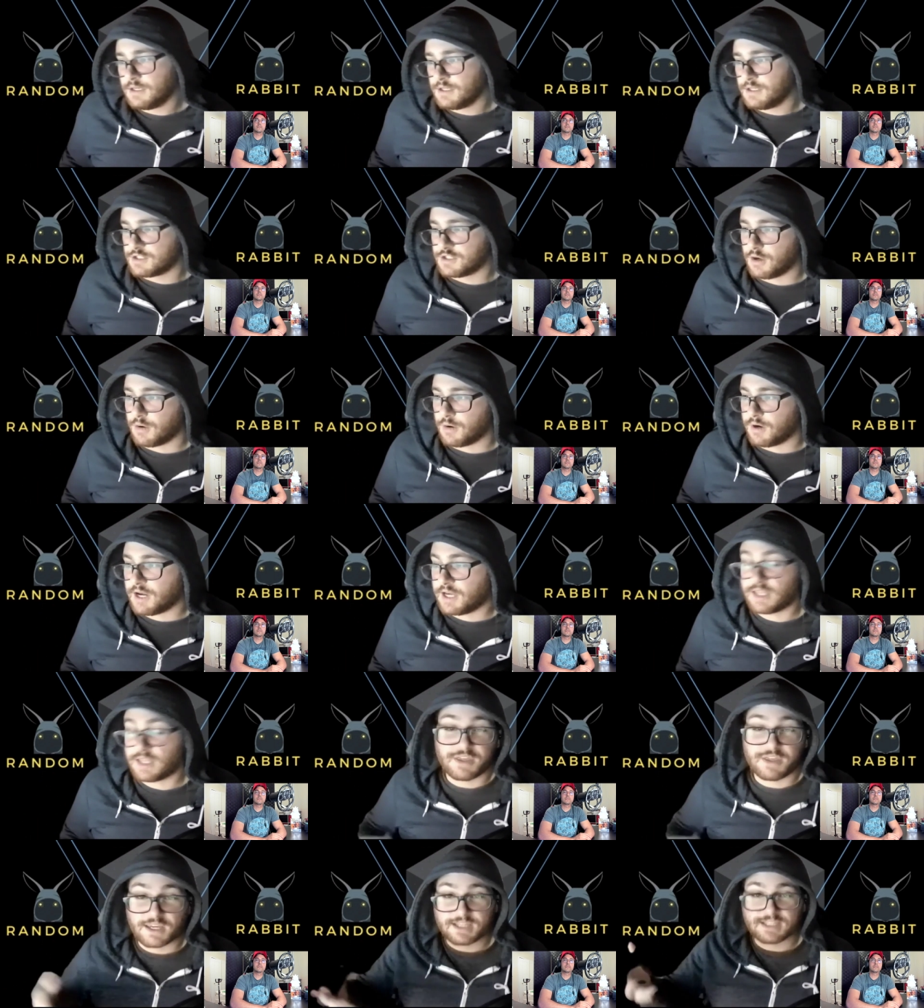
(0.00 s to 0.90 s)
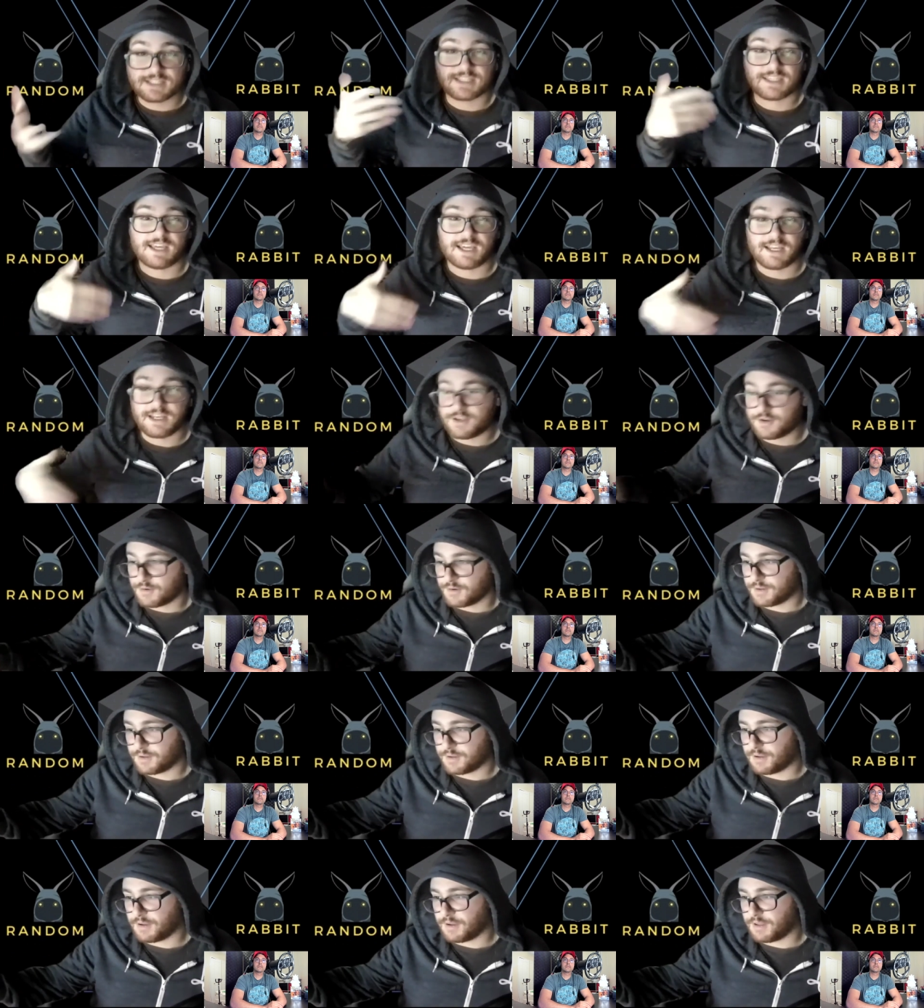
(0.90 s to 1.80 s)
So, and the thing is, at the end here,
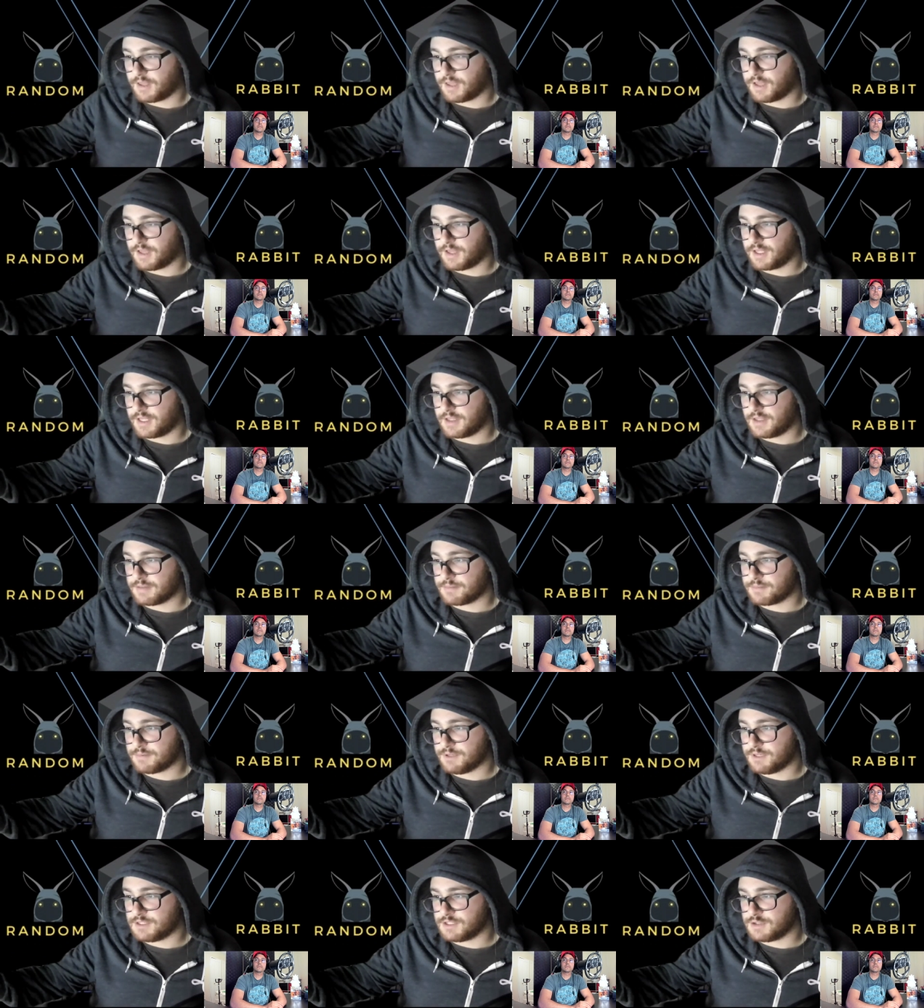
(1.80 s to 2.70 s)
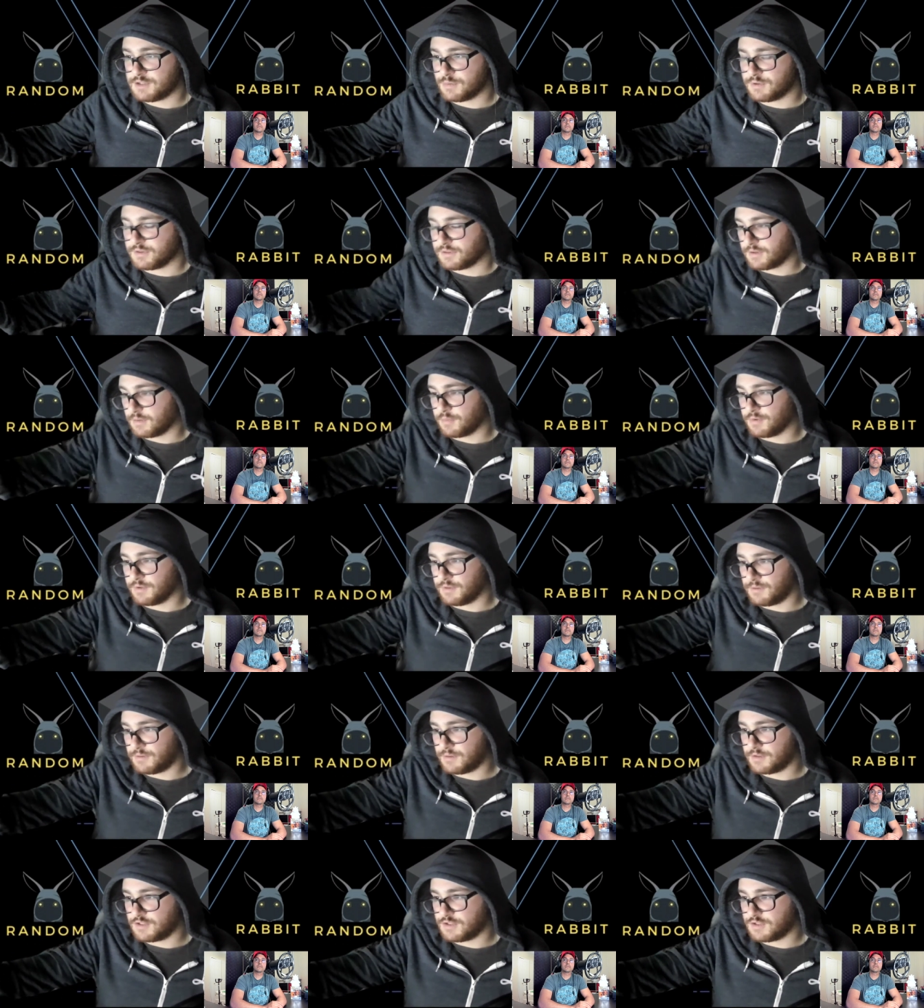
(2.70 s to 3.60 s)
I'll end this piece here with
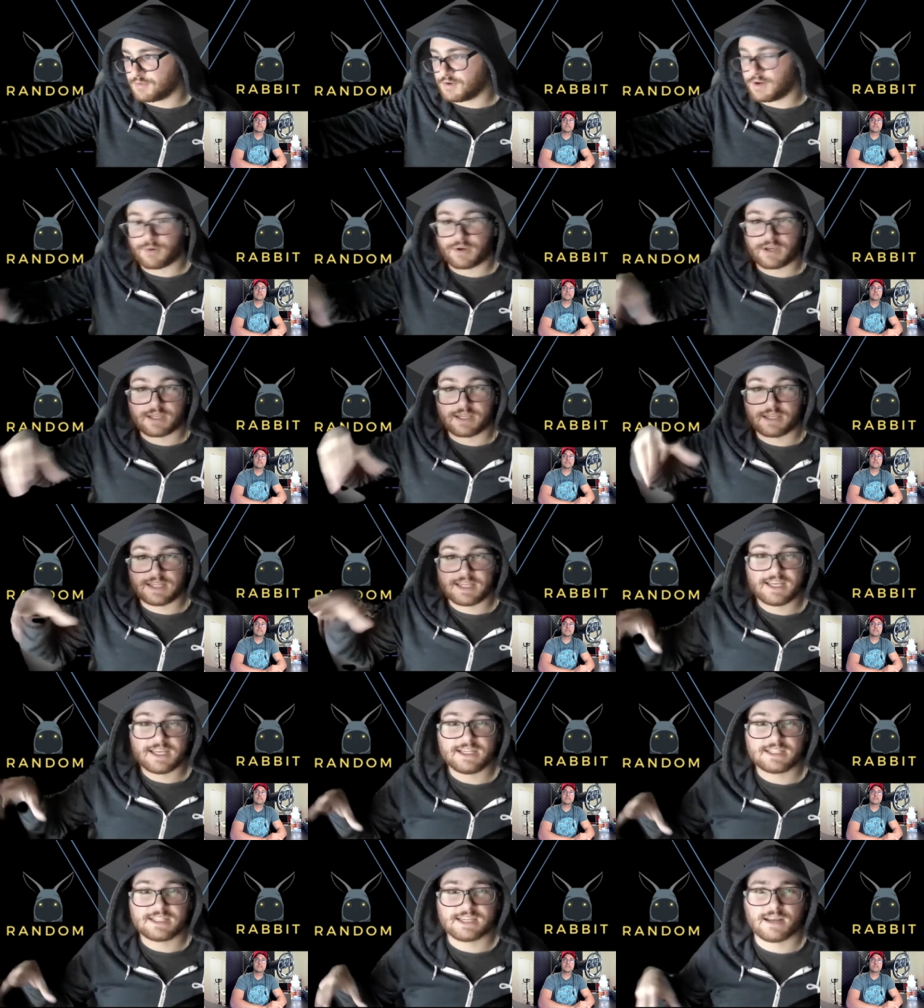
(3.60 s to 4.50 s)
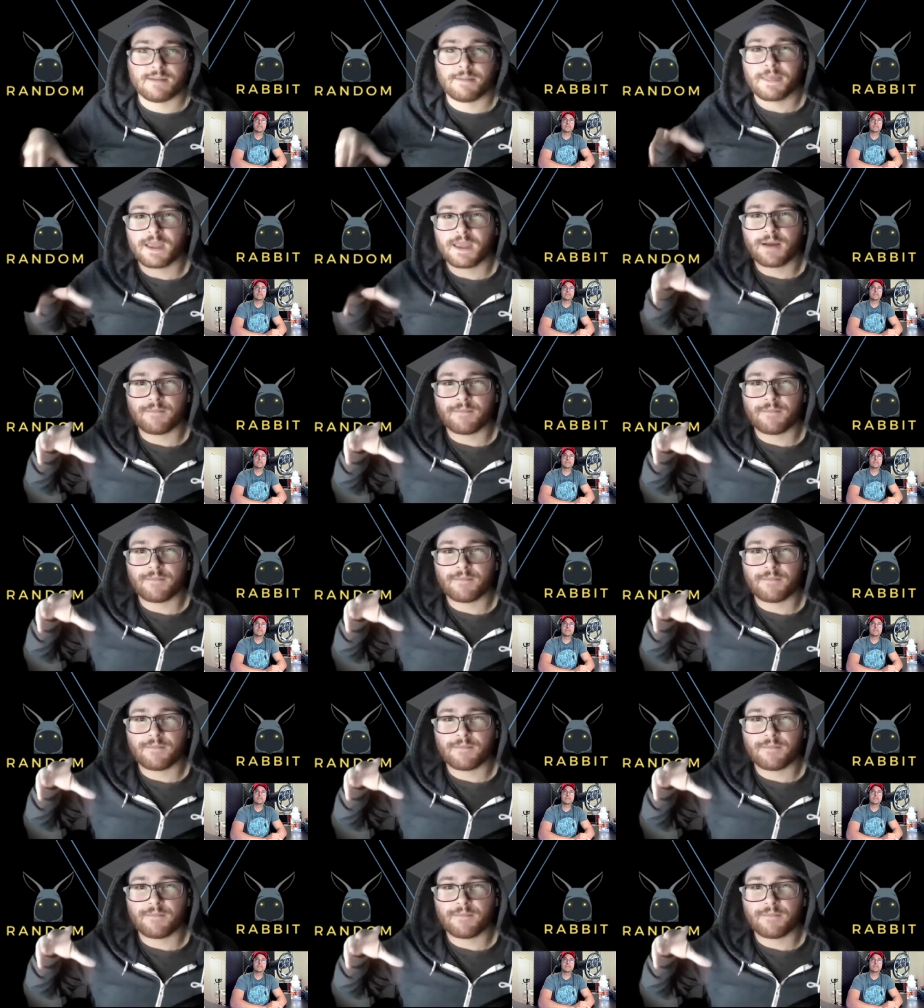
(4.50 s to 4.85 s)
Jim Cramer. At the end, he said,